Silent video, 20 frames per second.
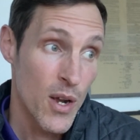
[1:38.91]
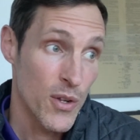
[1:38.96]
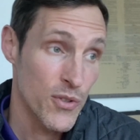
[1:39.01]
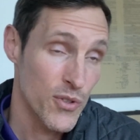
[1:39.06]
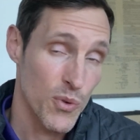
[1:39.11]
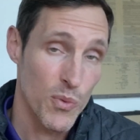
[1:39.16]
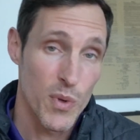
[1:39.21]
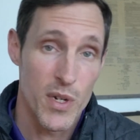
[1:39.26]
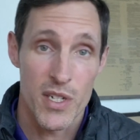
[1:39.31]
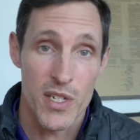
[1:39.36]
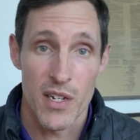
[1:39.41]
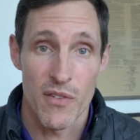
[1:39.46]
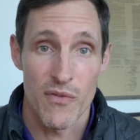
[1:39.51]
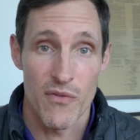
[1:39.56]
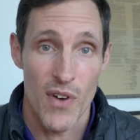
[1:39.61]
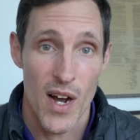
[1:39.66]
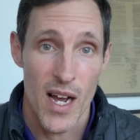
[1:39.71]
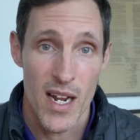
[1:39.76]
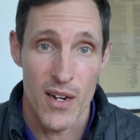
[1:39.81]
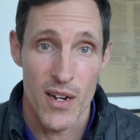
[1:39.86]
to which he
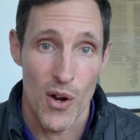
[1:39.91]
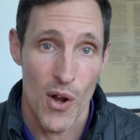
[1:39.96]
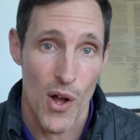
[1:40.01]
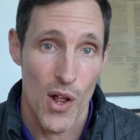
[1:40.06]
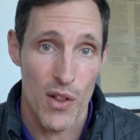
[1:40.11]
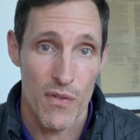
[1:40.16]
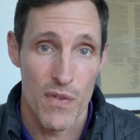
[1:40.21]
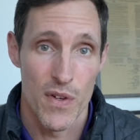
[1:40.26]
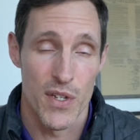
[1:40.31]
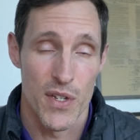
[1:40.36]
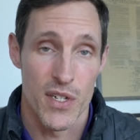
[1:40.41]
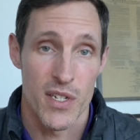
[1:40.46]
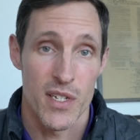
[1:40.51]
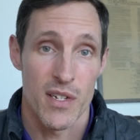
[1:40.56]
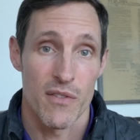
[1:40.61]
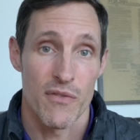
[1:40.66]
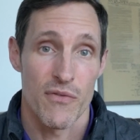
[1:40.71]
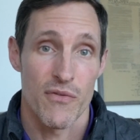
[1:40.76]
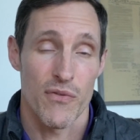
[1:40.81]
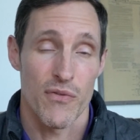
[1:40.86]
invited all of
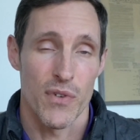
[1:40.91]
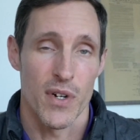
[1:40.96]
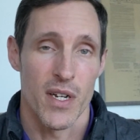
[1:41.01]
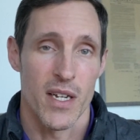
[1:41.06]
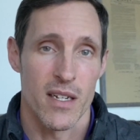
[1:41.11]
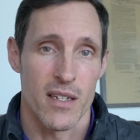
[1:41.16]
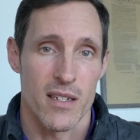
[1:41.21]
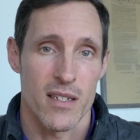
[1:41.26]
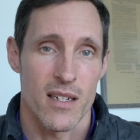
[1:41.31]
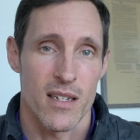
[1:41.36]
his friends.